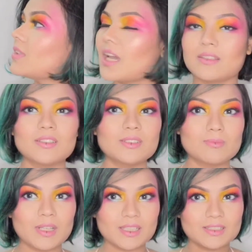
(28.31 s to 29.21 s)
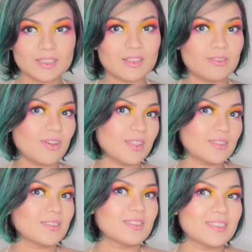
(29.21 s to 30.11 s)
and this is my subtle
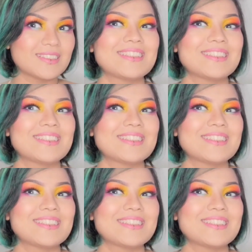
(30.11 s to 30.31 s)
face.